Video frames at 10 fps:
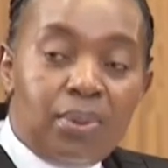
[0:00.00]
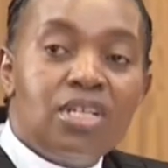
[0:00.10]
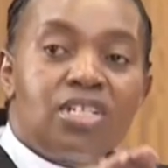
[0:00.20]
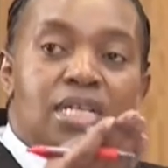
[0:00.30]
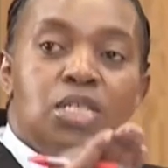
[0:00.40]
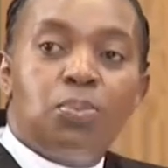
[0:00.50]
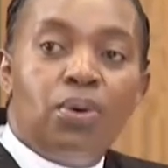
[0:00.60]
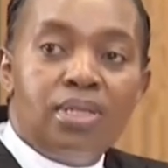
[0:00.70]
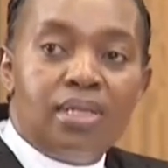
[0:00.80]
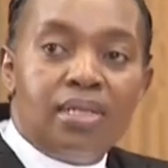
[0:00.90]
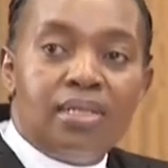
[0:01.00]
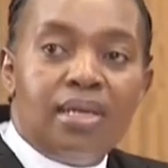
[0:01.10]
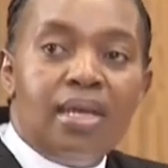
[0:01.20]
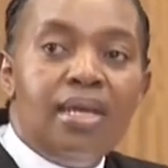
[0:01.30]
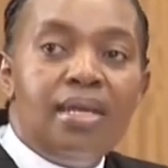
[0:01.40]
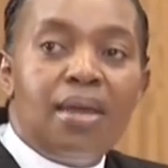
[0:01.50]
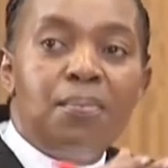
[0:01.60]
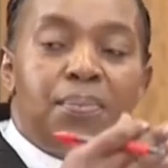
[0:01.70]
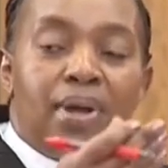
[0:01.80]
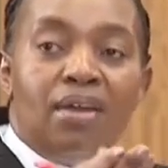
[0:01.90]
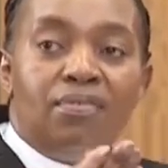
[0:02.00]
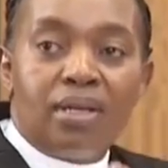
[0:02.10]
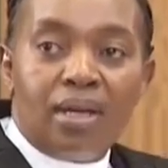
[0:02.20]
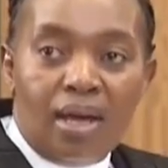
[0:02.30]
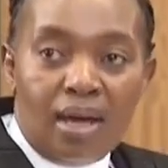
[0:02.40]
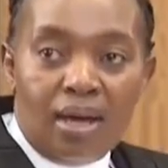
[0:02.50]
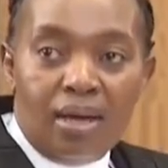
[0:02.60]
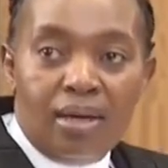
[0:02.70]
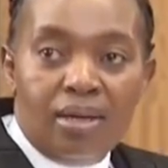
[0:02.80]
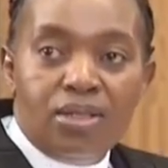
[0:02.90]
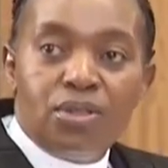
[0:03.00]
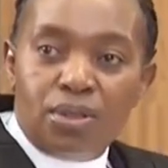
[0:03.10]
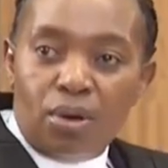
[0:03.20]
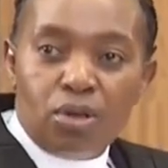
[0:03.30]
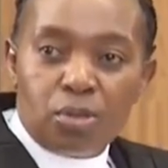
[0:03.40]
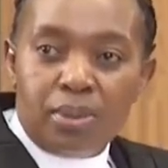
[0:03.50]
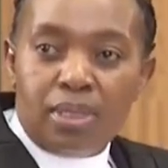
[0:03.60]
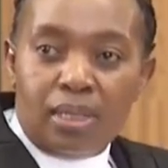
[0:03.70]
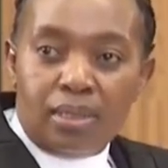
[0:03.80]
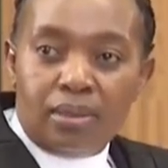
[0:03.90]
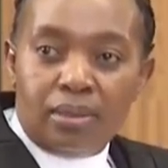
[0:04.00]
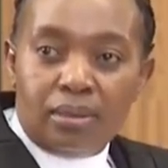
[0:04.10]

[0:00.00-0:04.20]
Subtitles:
being transported in a private car to the hospital?